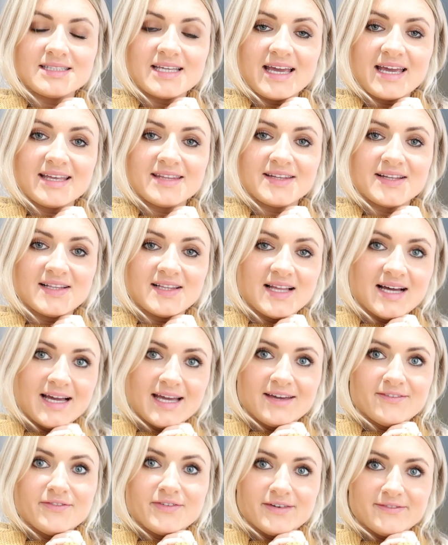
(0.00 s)
day in the
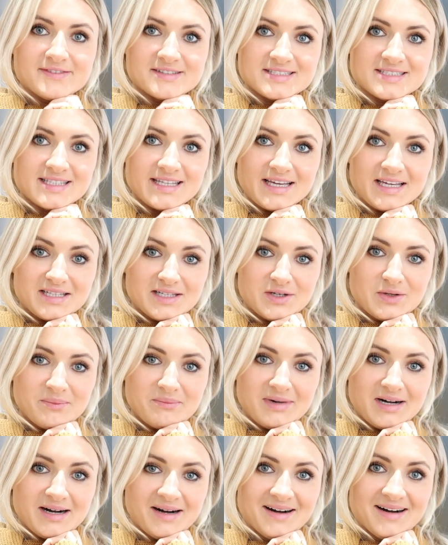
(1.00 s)
life of a
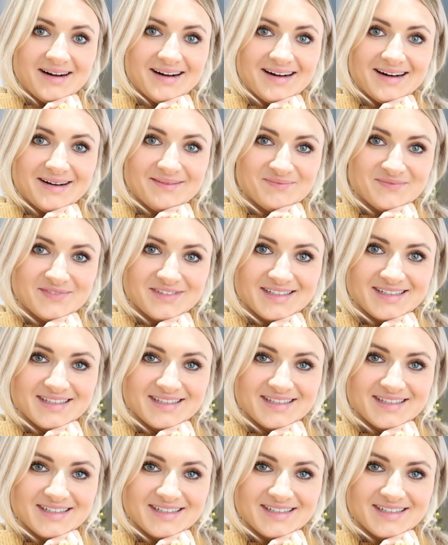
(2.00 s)
stay-at-home mom.